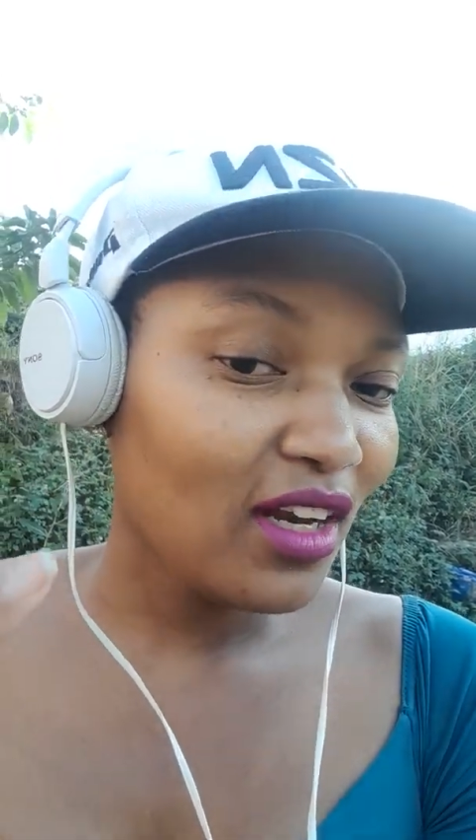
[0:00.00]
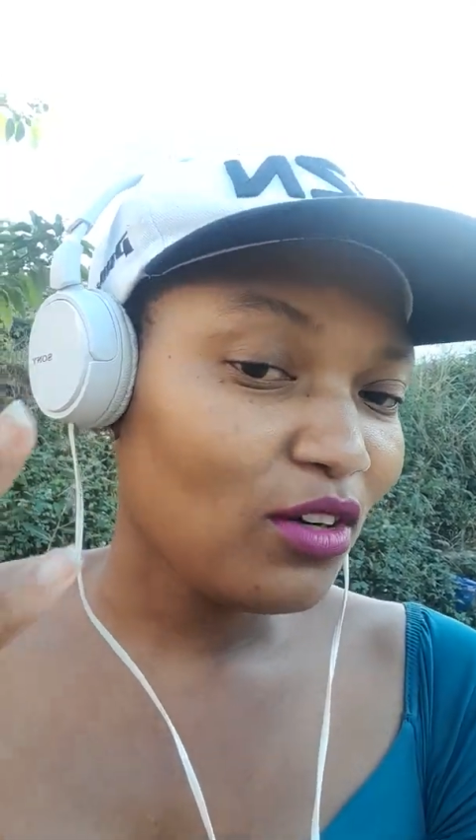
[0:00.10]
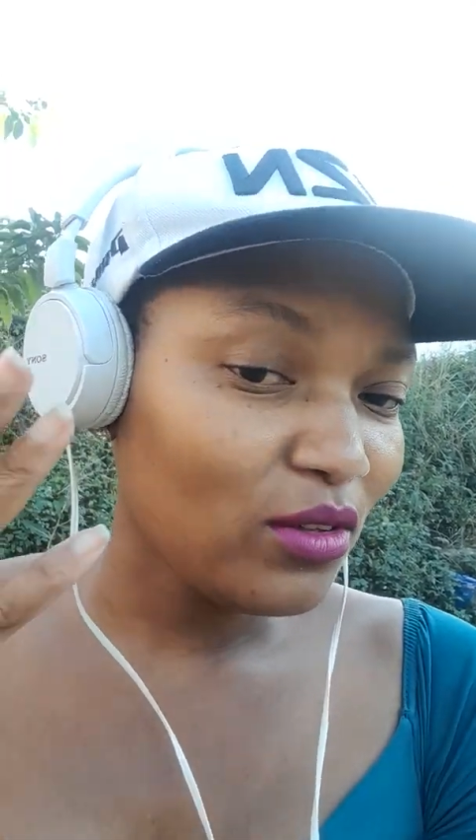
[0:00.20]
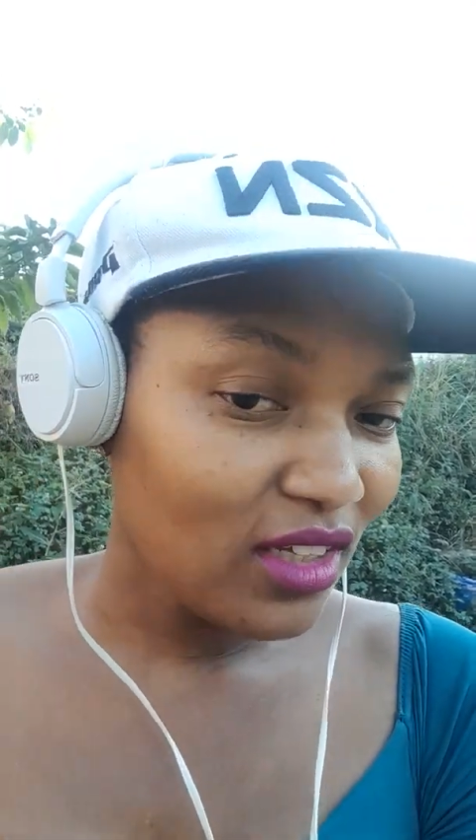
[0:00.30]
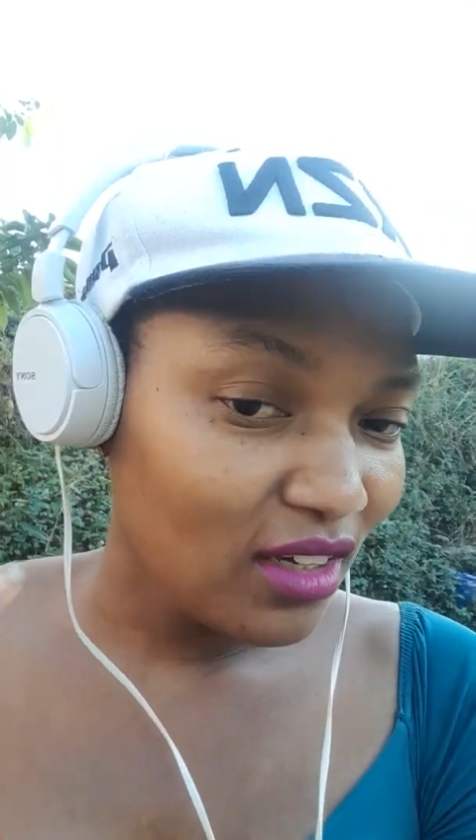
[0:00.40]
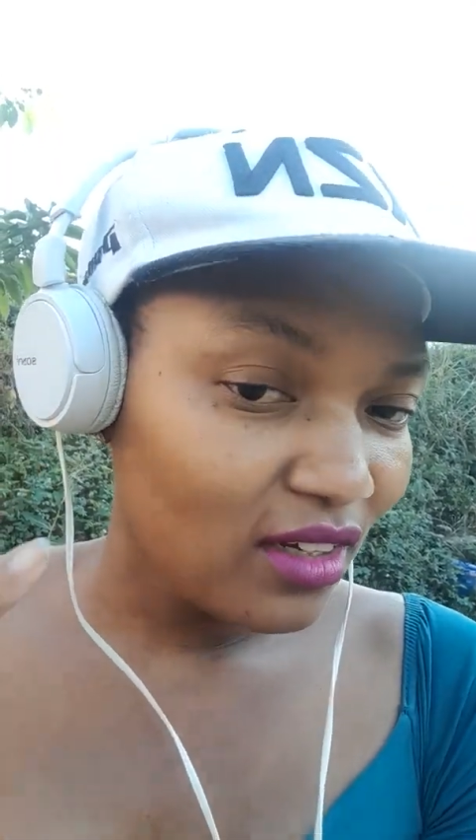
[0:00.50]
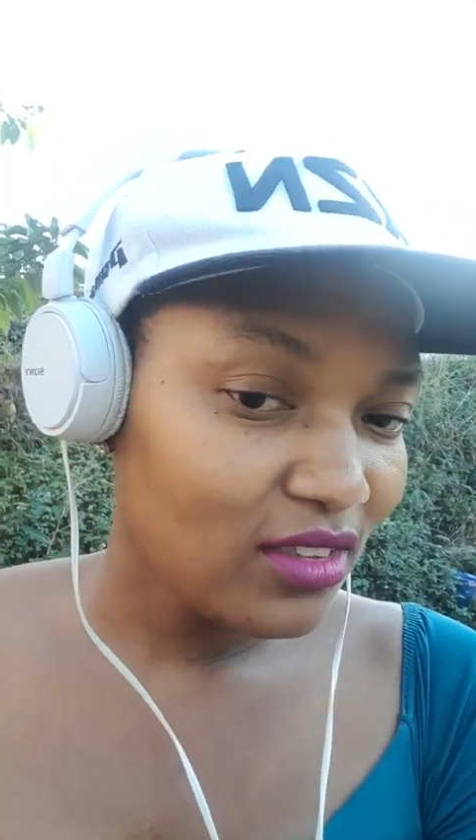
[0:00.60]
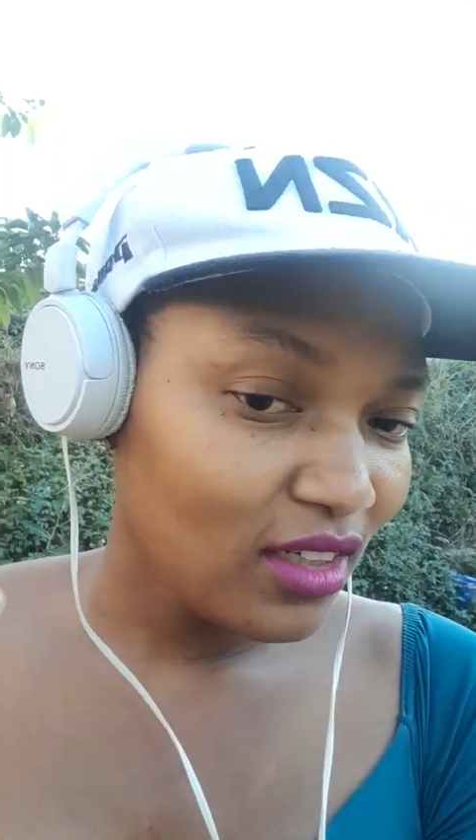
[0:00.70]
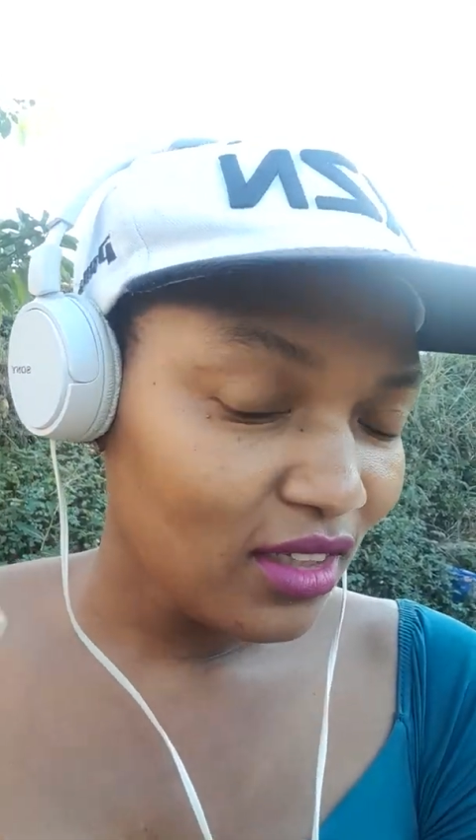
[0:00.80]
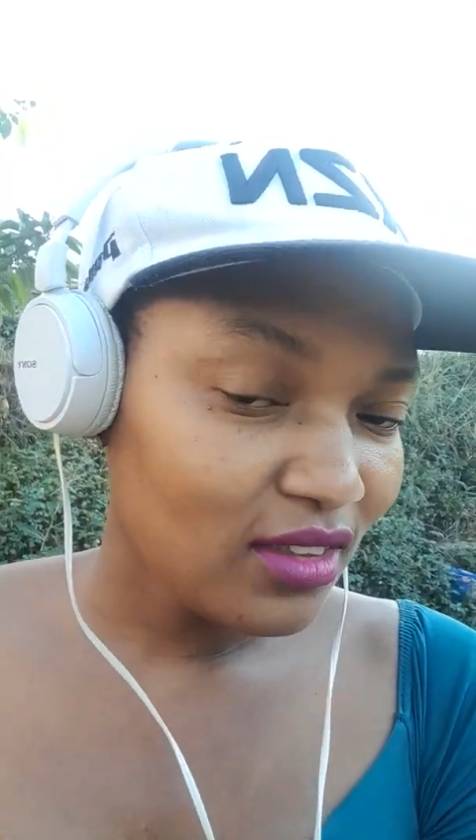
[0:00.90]
are looking
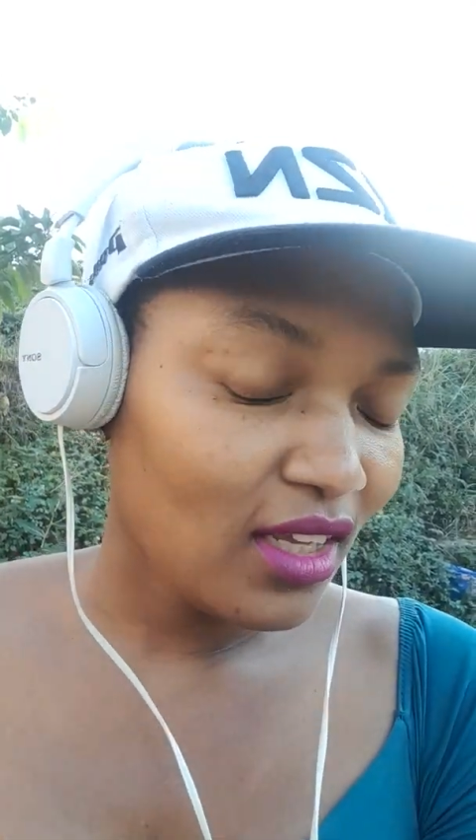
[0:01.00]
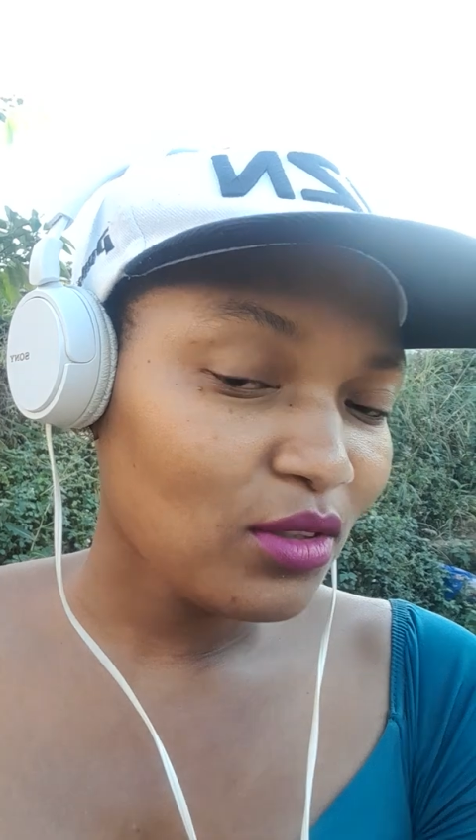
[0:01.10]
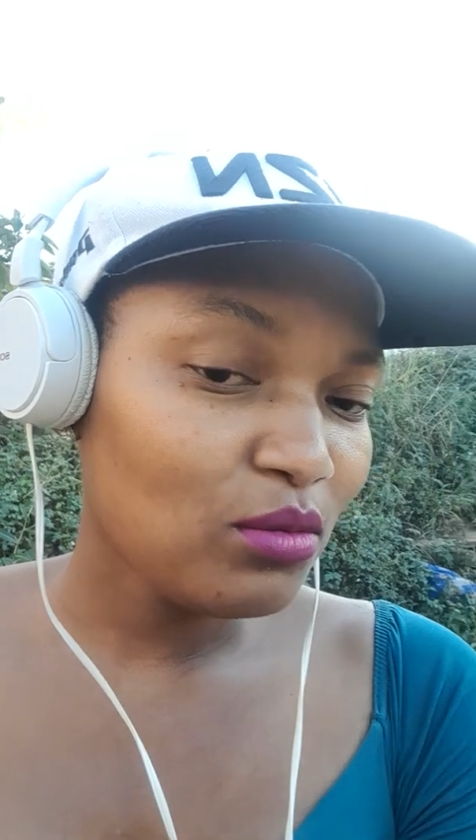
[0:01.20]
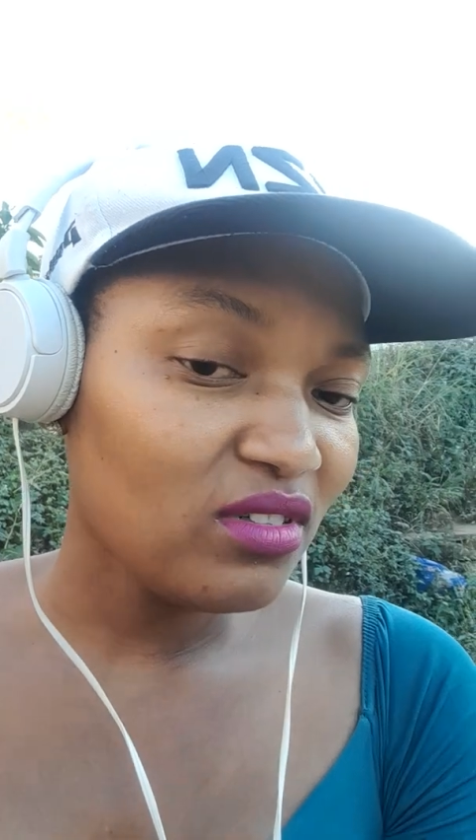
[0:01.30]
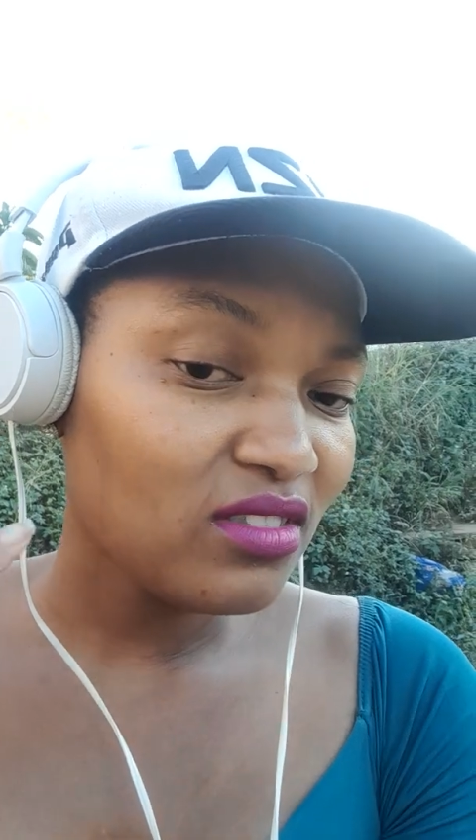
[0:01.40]
at it that would